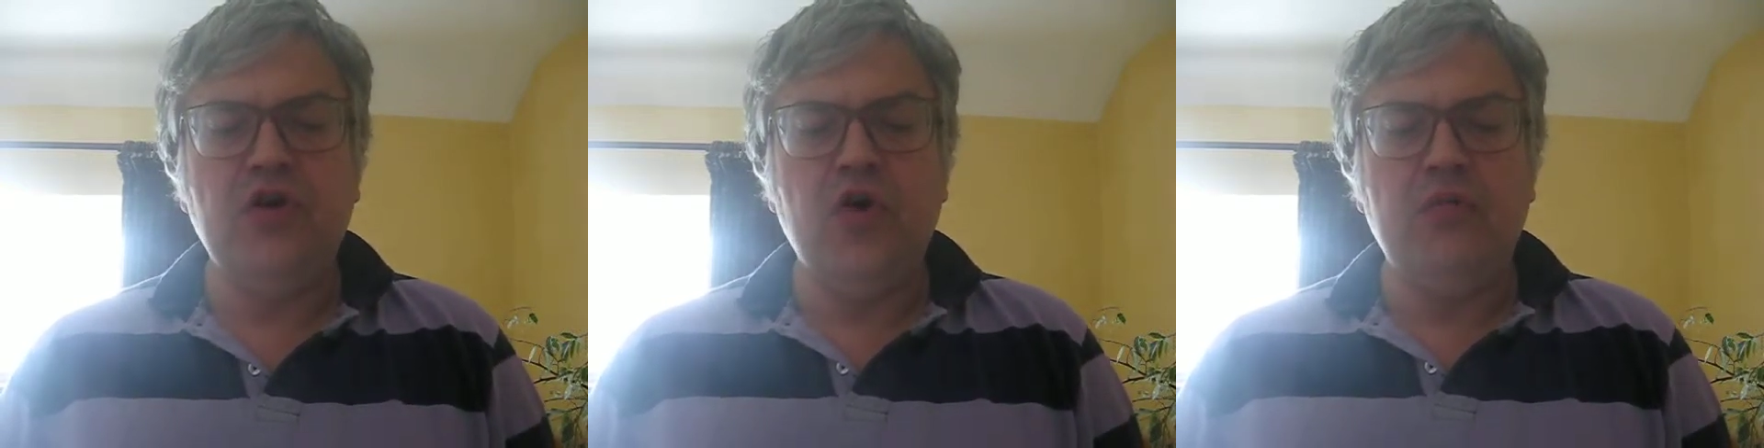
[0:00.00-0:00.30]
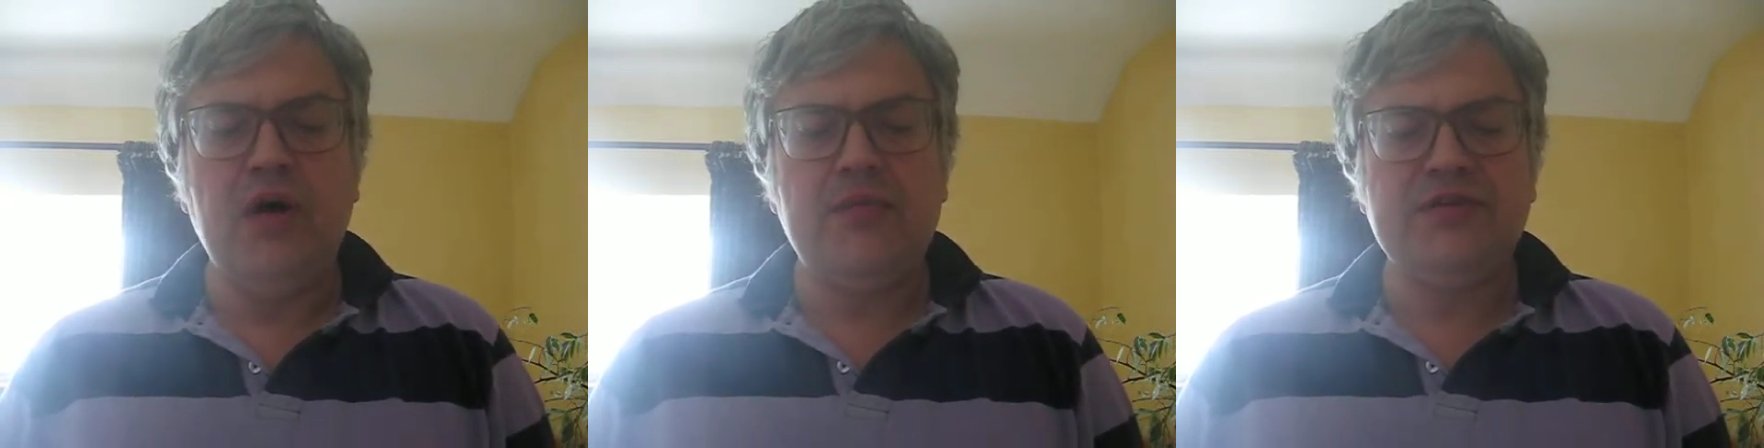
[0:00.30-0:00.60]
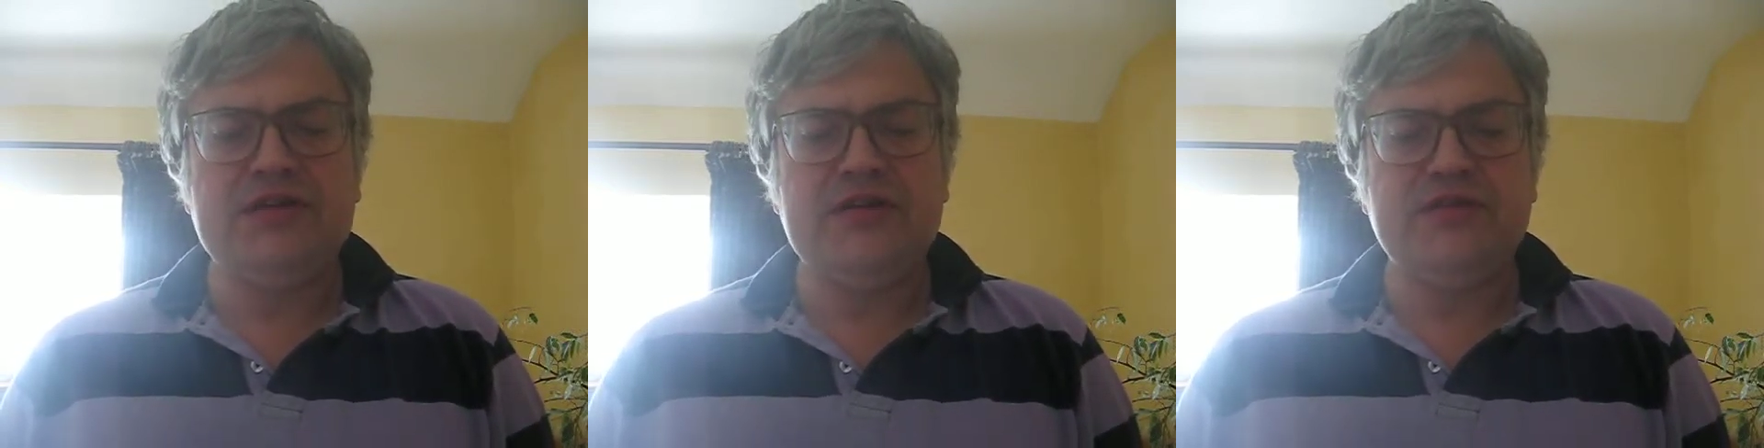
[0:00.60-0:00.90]
or
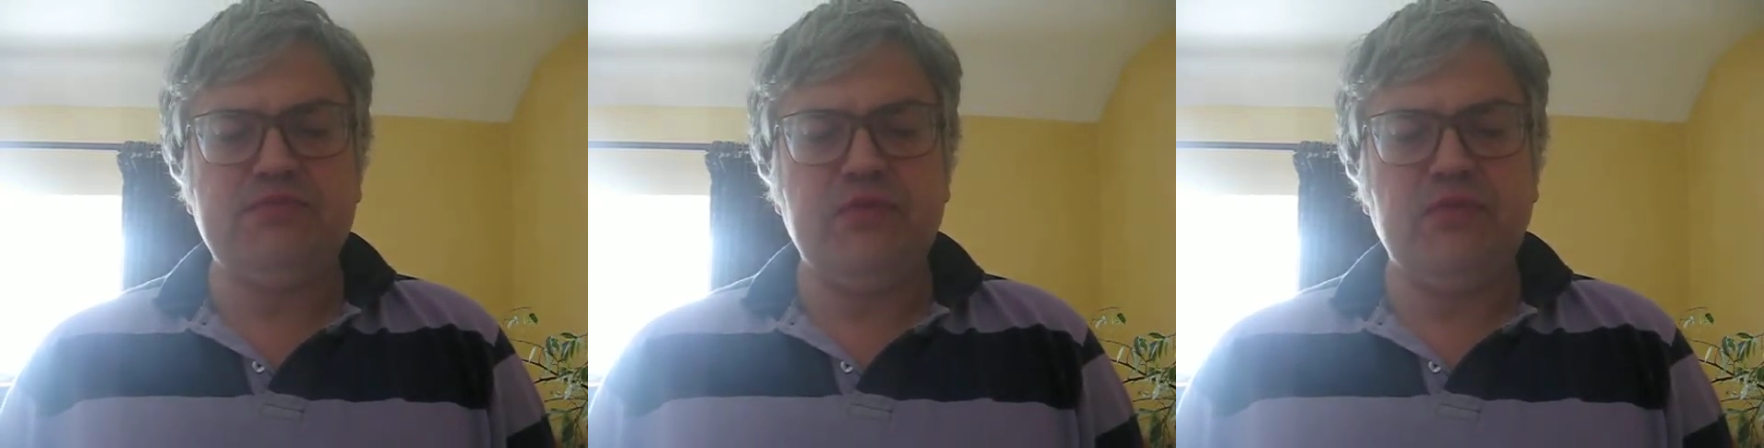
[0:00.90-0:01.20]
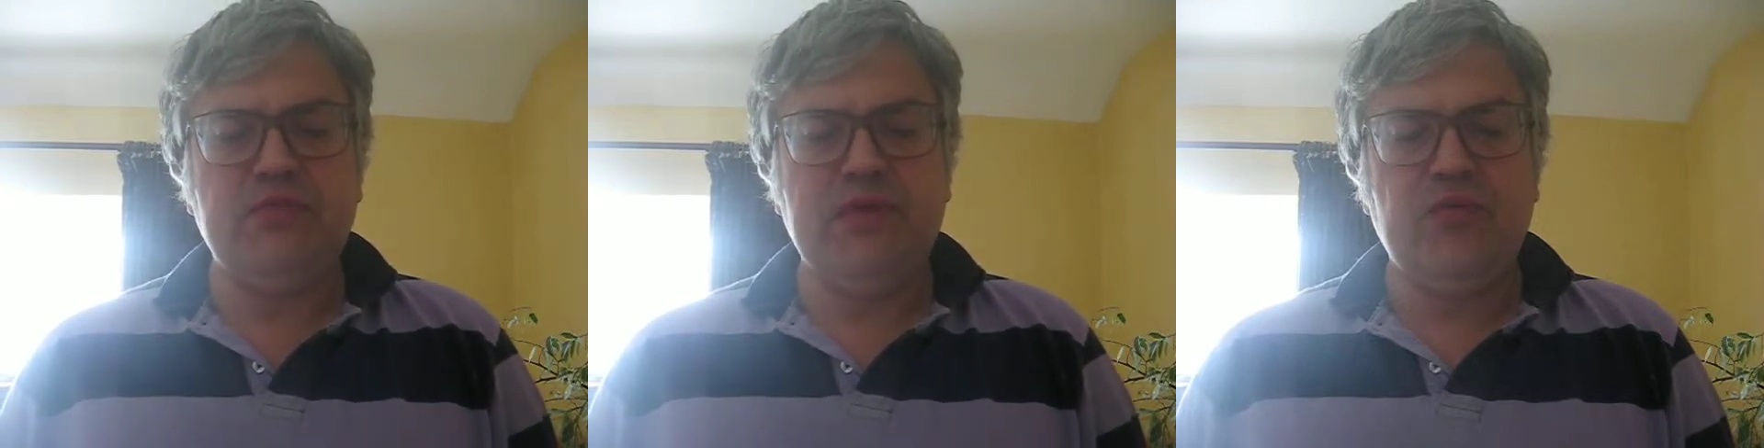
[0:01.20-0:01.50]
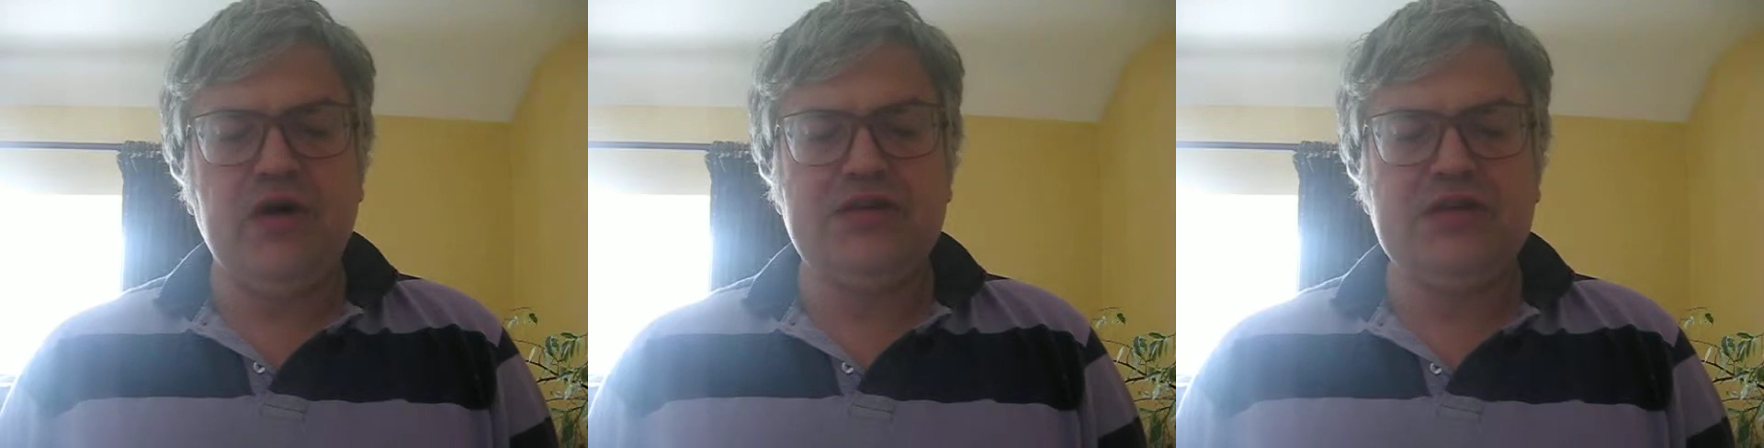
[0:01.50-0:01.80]
Marmontel's
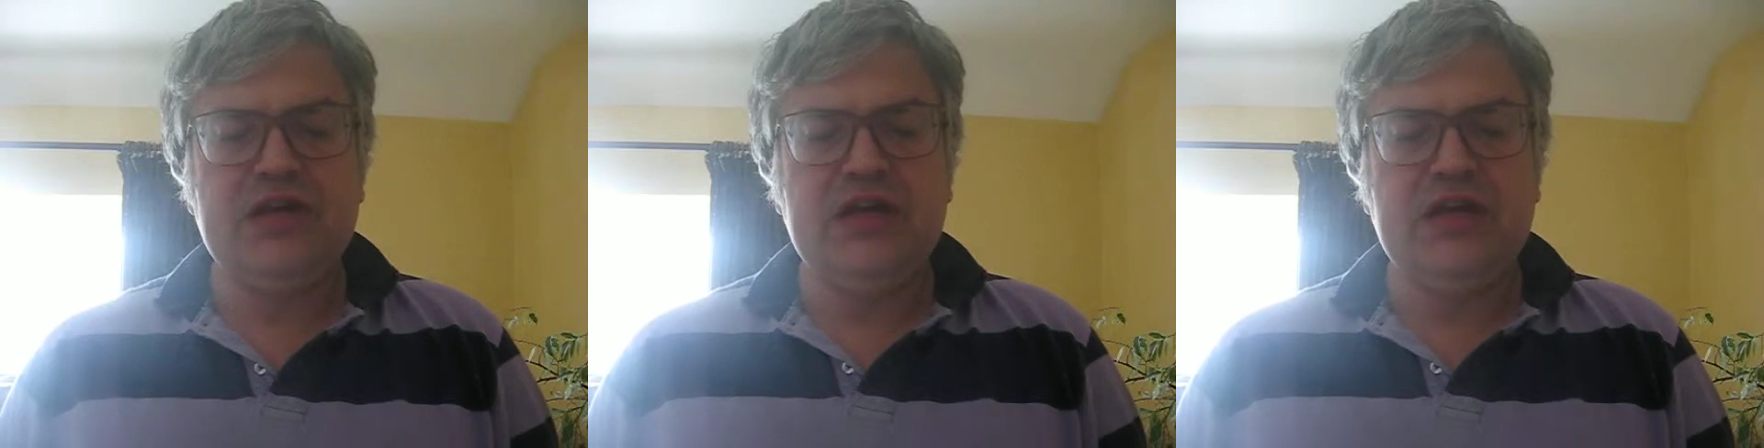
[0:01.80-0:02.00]
Memoirs